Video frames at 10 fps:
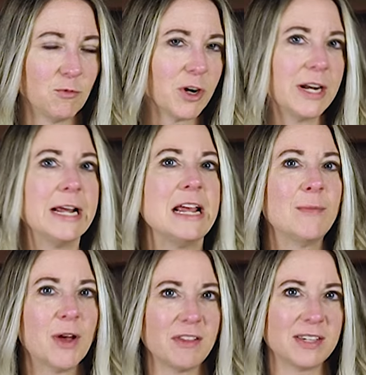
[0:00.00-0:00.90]
We're gonna
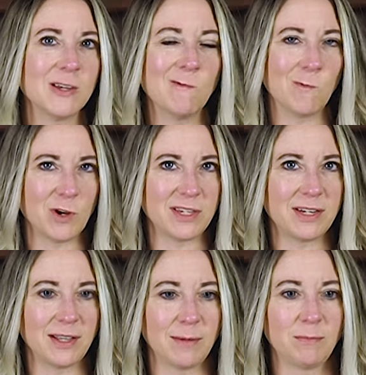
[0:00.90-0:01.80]
email this invoice
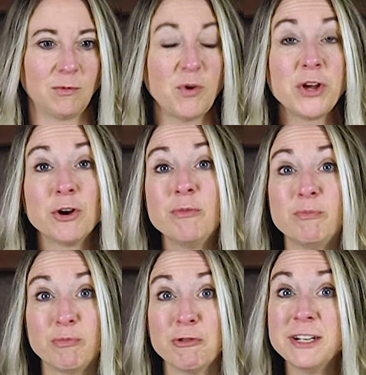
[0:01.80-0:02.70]
to them. We
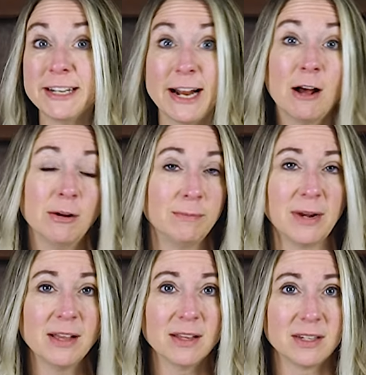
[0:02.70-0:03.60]
could print it out and
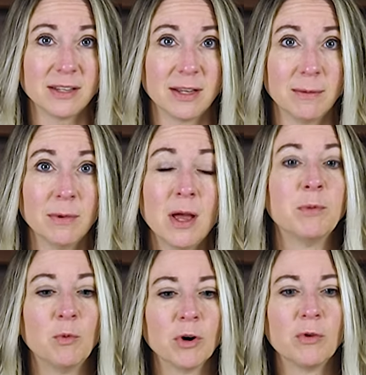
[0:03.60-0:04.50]
mail it to them,
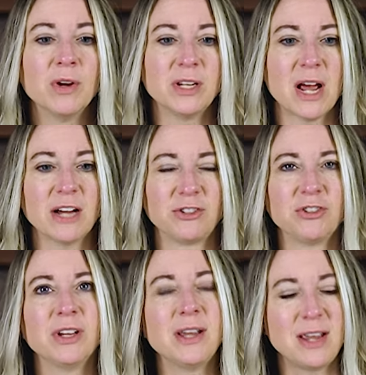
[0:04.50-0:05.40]
but we're going to
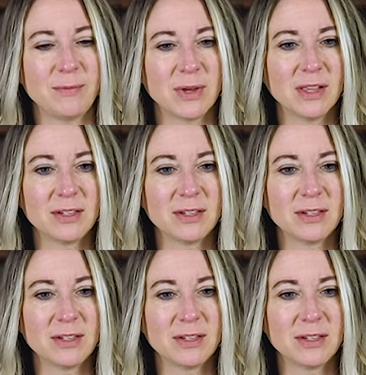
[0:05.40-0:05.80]
actually email